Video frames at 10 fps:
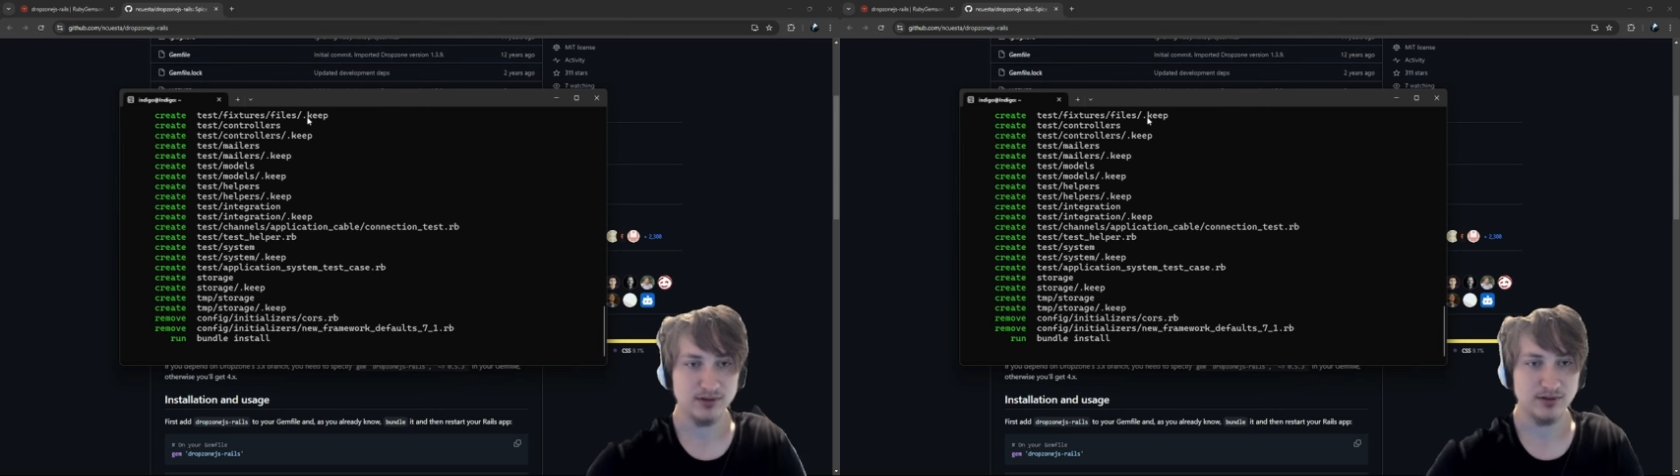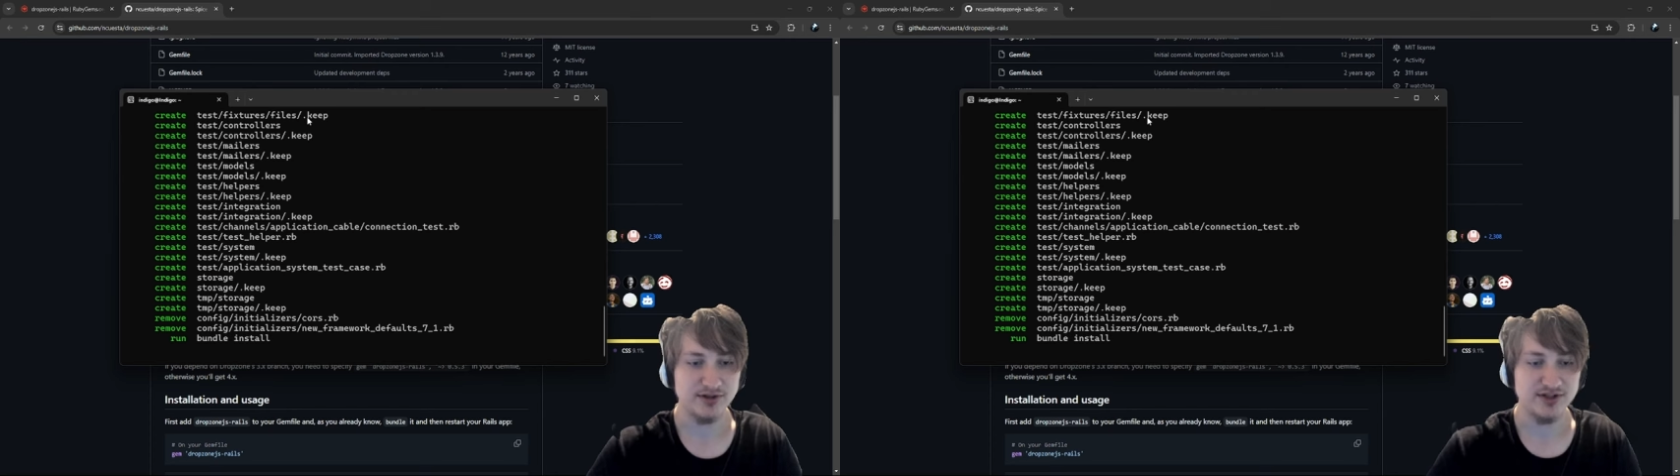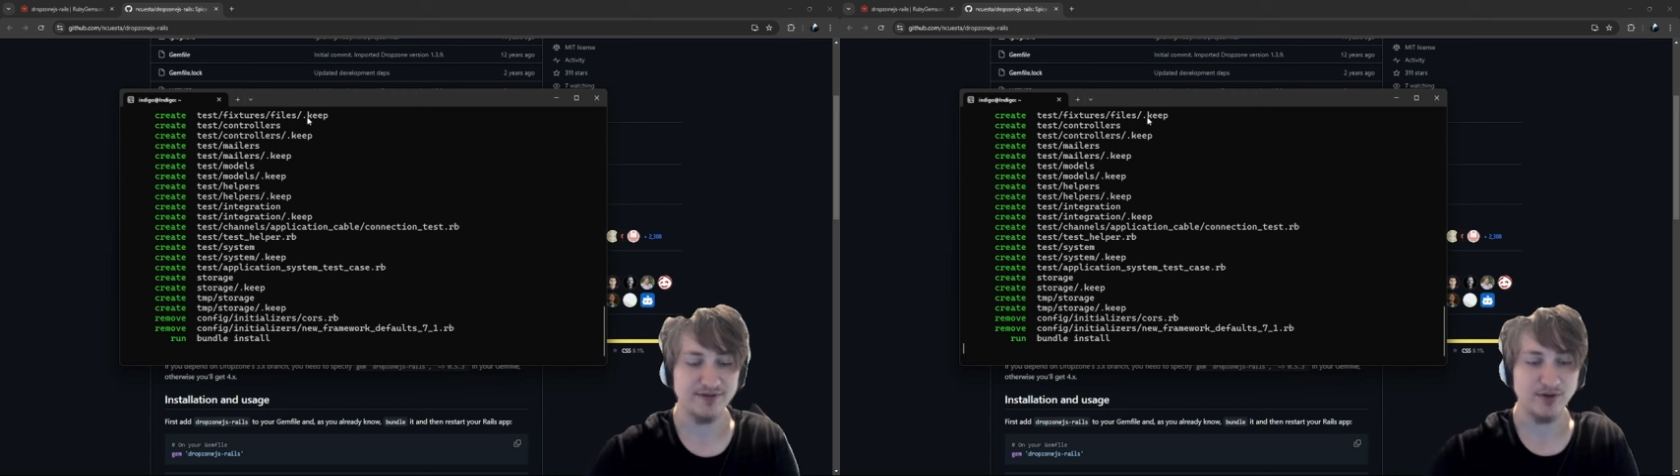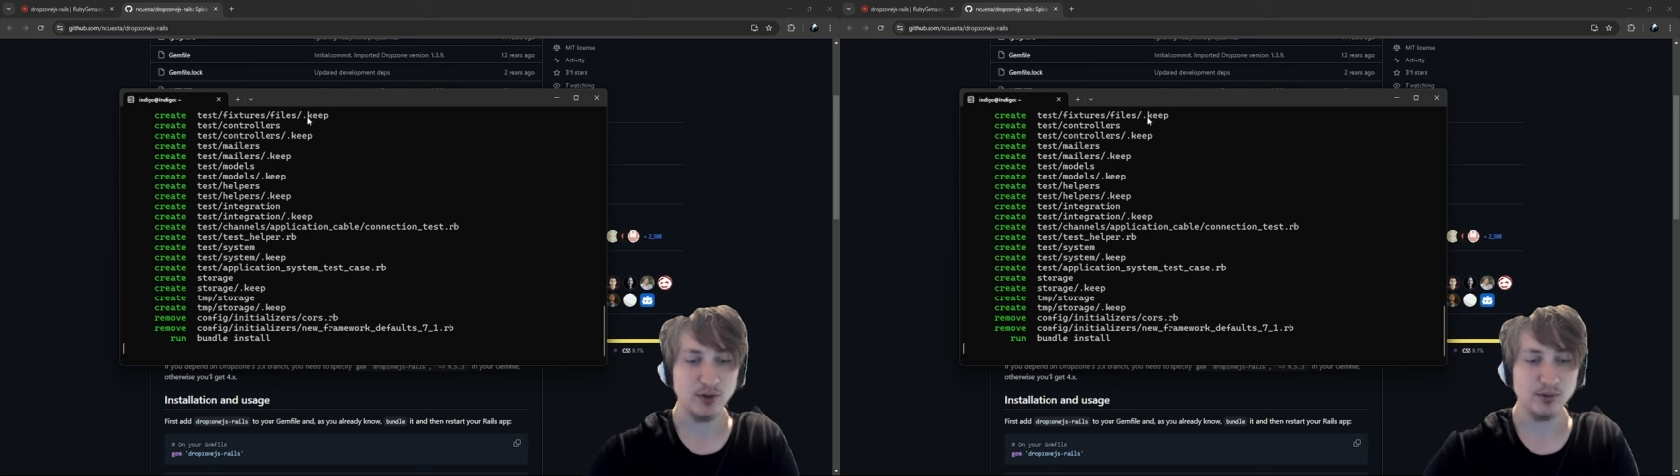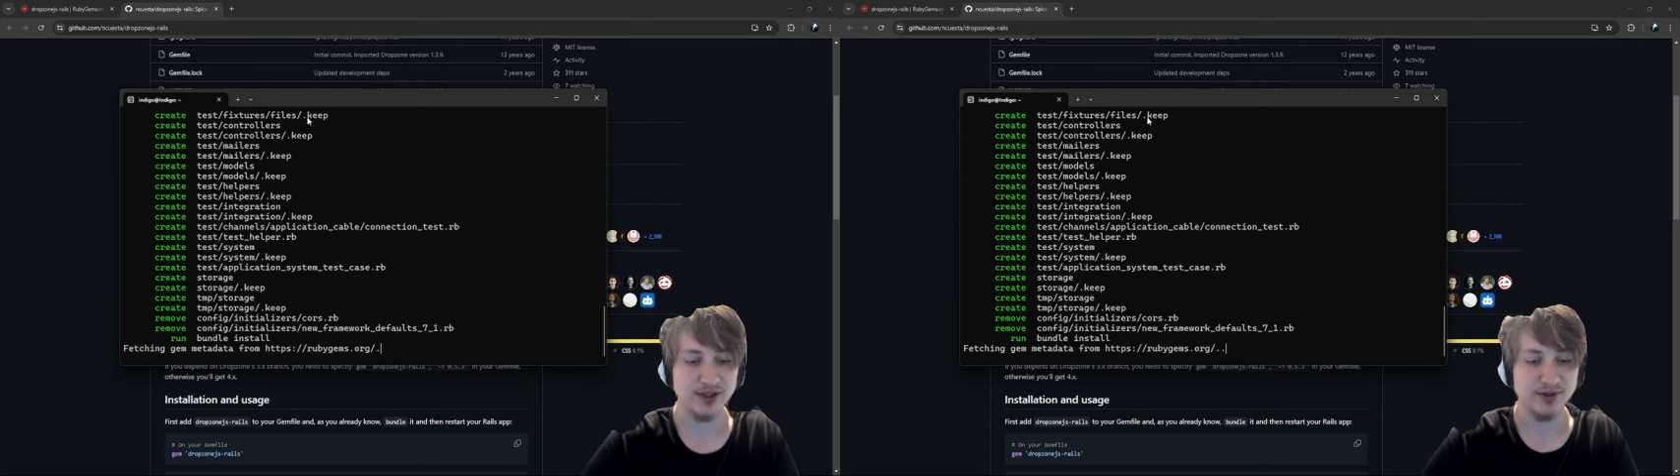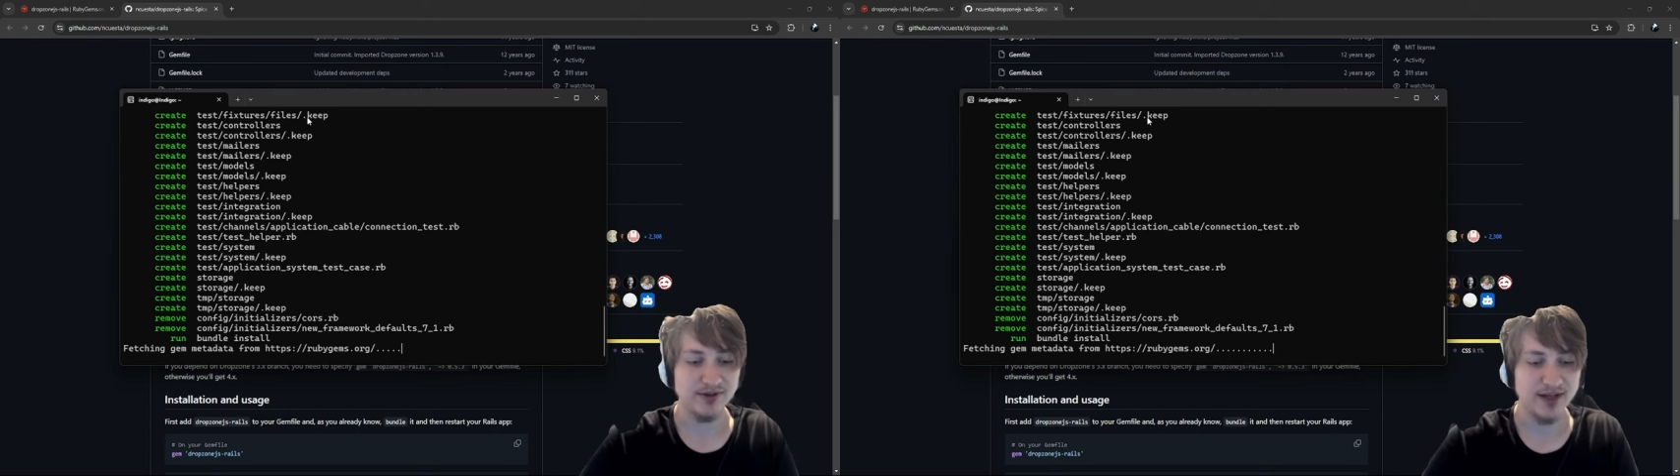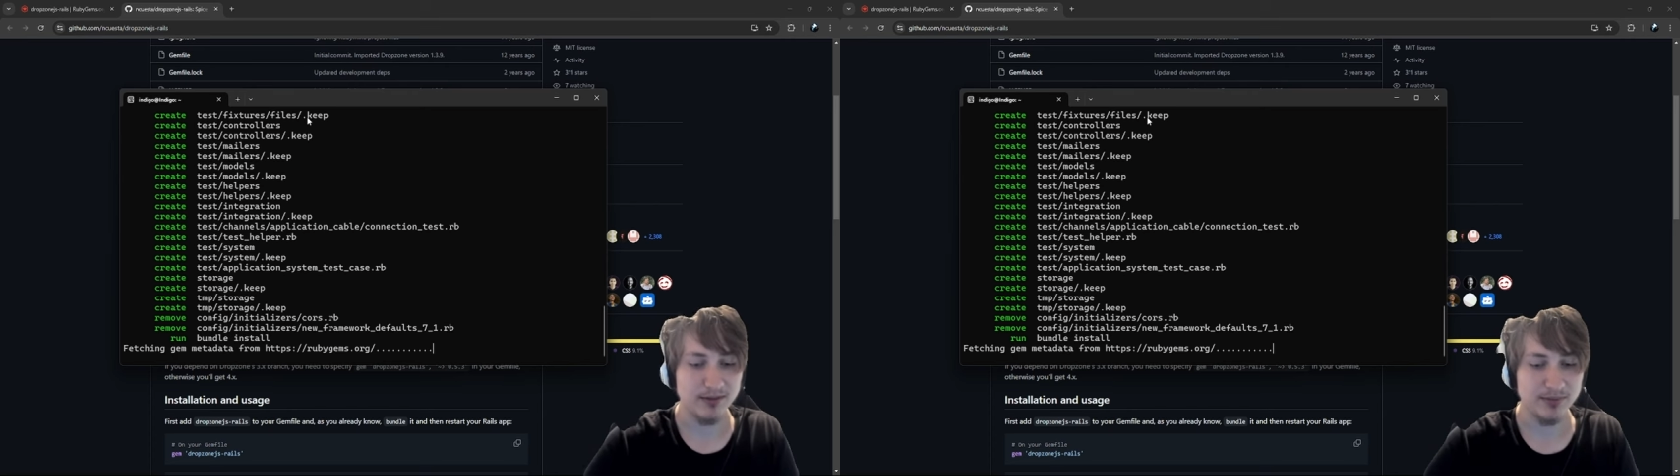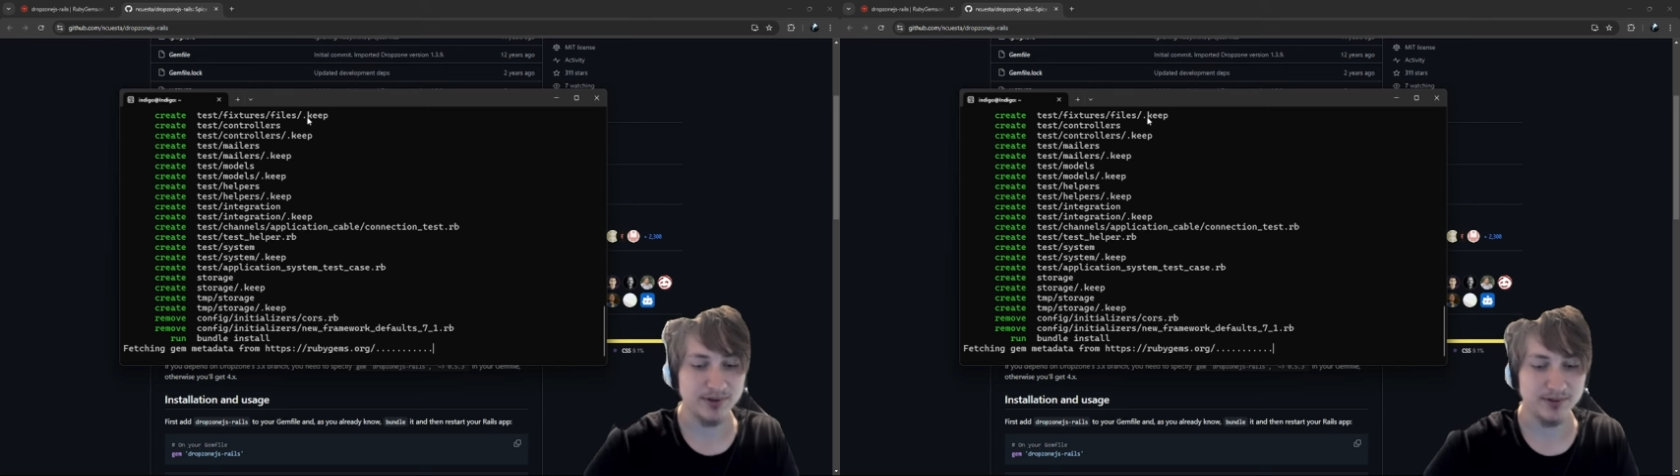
or default Rails app.